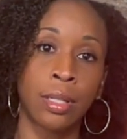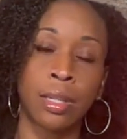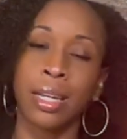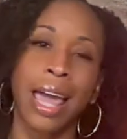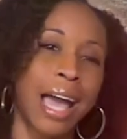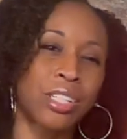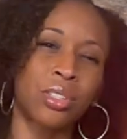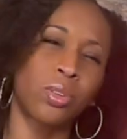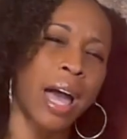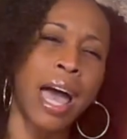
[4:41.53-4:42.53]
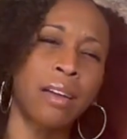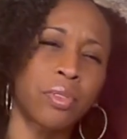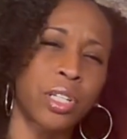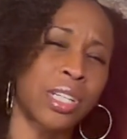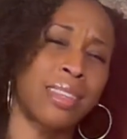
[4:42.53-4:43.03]
the national
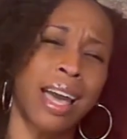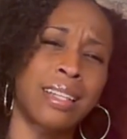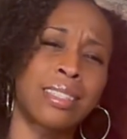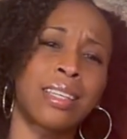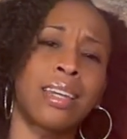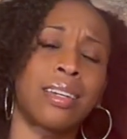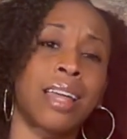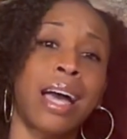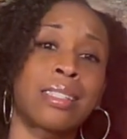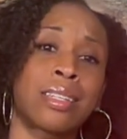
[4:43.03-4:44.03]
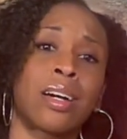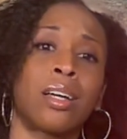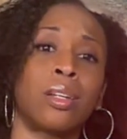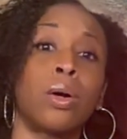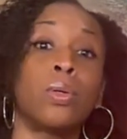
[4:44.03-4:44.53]
average, and that's in Alaska
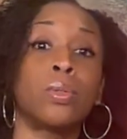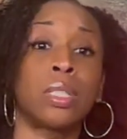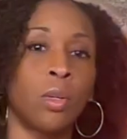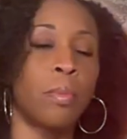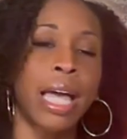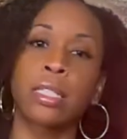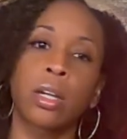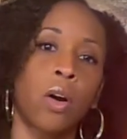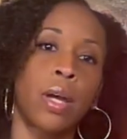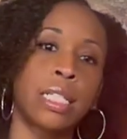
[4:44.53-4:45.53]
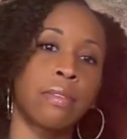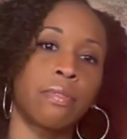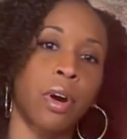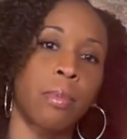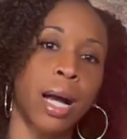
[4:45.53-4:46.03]
alone. New Mexico isn't
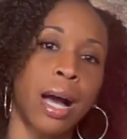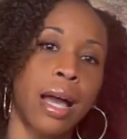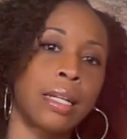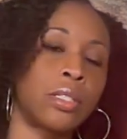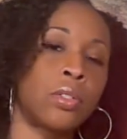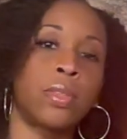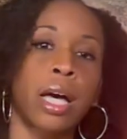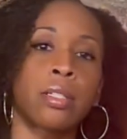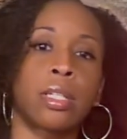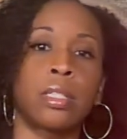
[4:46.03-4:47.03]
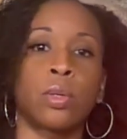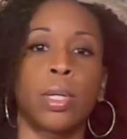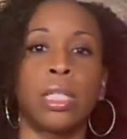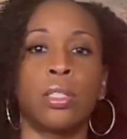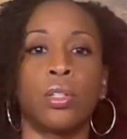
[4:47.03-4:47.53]
far behind. The
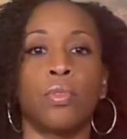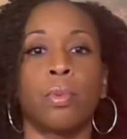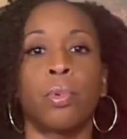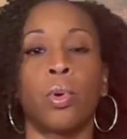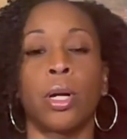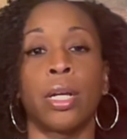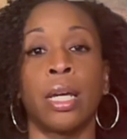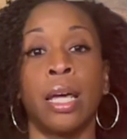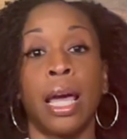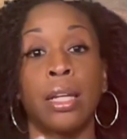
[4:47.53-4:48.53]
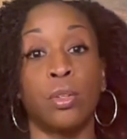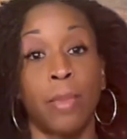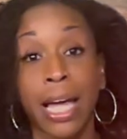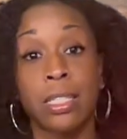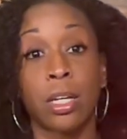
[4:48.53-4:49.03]
2022 report in New
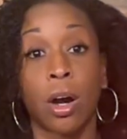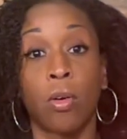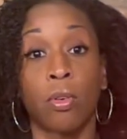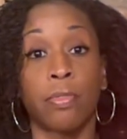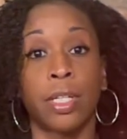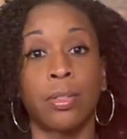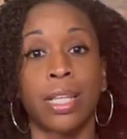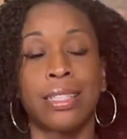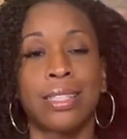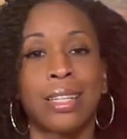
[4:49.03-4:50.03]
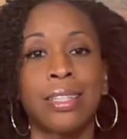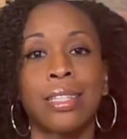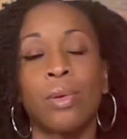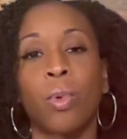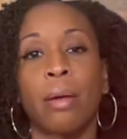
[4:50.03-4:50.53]
Mexico revealed that
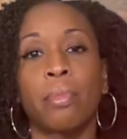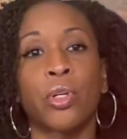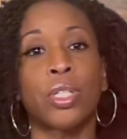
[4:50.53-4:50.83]
61%